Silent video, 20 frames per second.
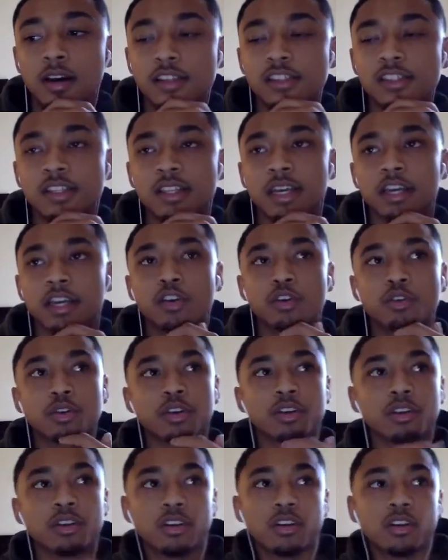So like who
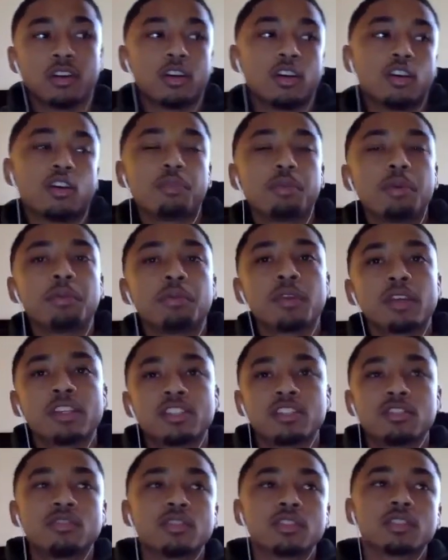are people
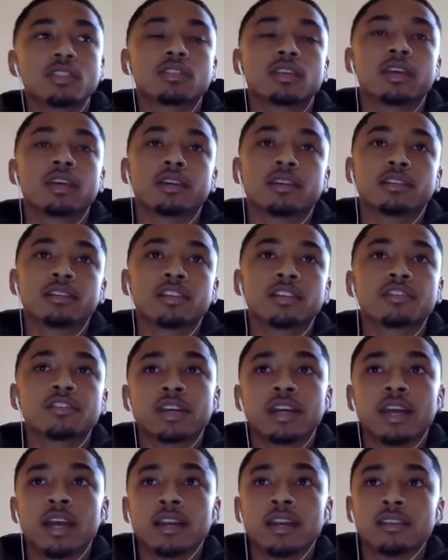that you just like look for
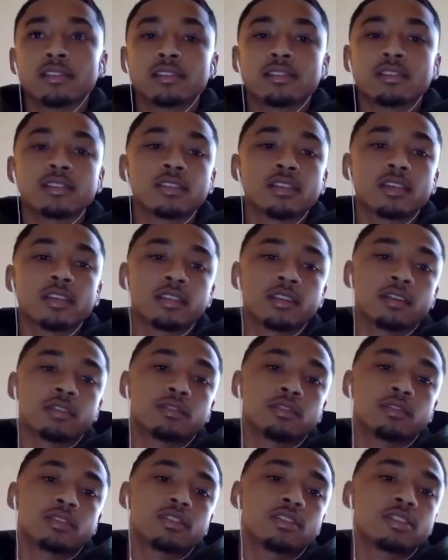guidance and shit like that
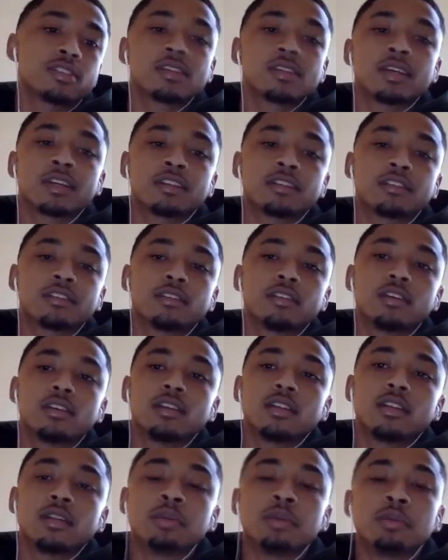with? Just like
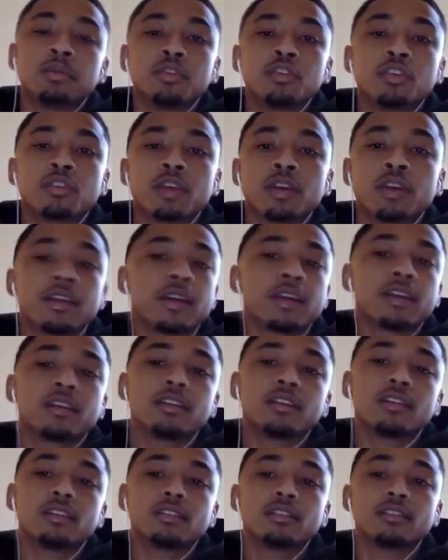the people you're around daily?